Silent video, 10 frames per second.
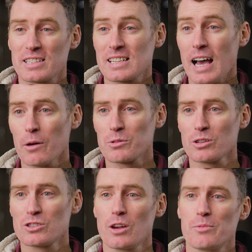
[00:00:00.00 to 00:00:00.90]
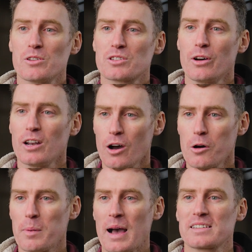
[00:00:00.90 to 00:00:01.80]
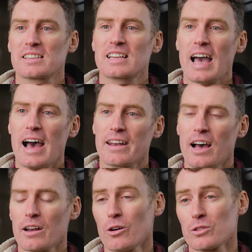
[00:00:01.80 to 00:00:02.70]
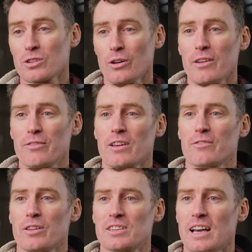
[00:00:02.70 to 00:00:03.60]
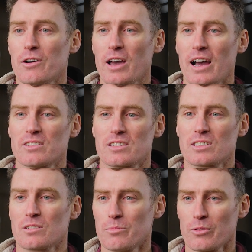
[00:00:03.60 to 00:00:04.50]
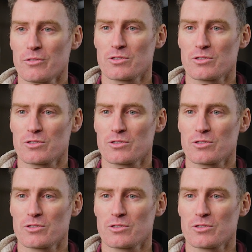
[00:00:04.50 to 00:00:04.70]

has helped contribute to a lower back to scan, and also I think for the cell counts it's improved